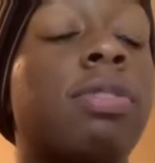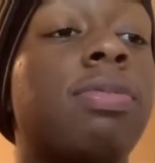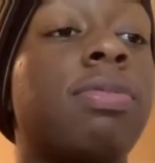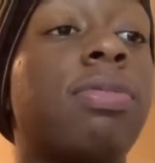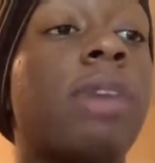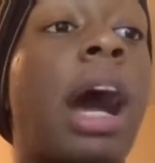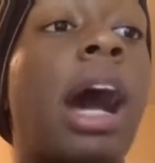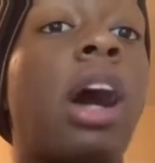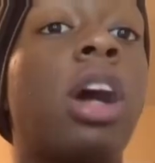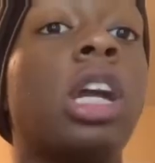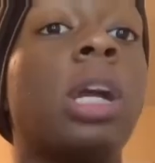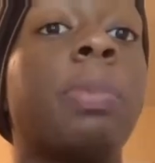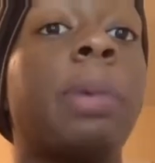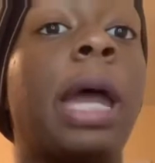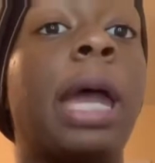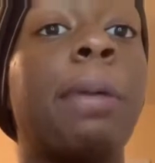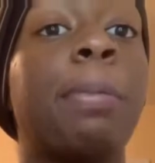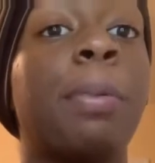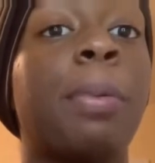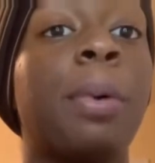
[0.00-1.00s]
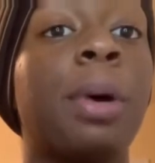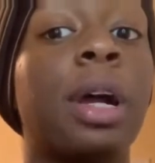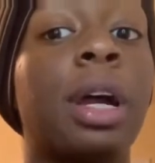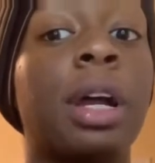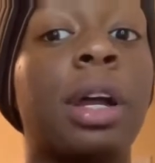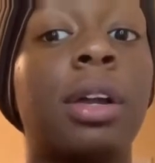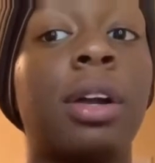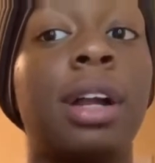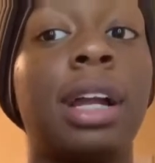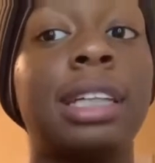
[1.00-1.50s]
file your
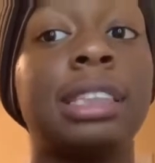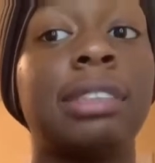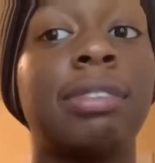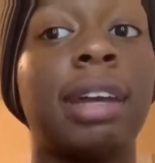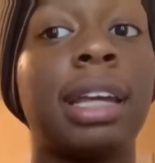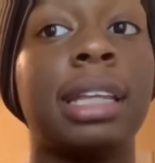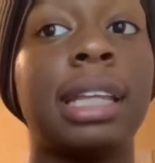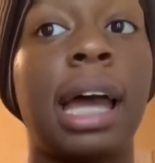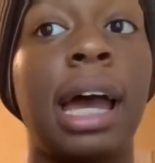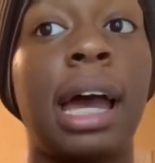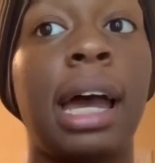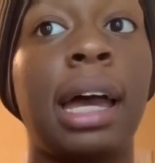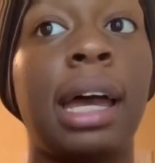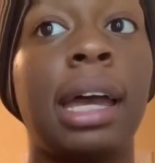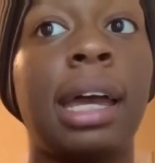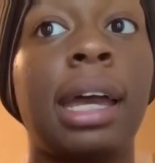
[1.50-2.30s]
paperwork and all that stuff like that.